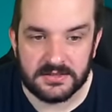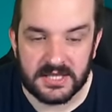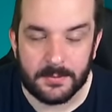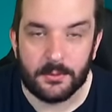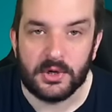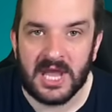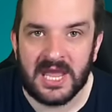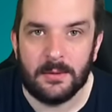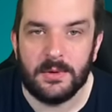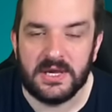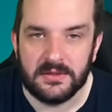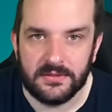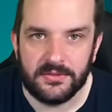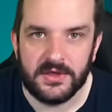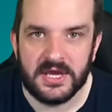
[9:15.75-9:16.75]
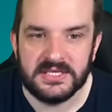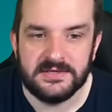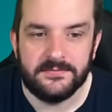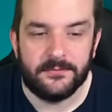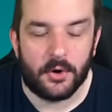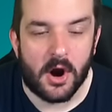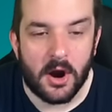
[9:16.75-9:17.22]
double game week in
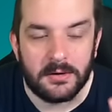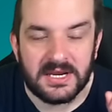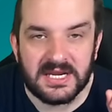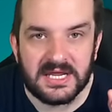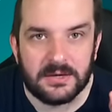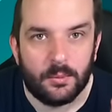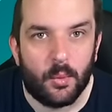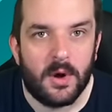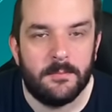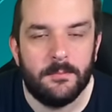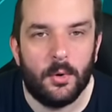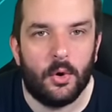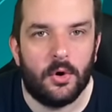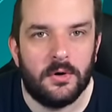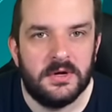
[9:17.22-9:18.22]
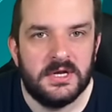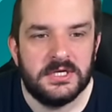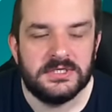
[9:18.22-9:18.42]
thirty-four. I only need one more.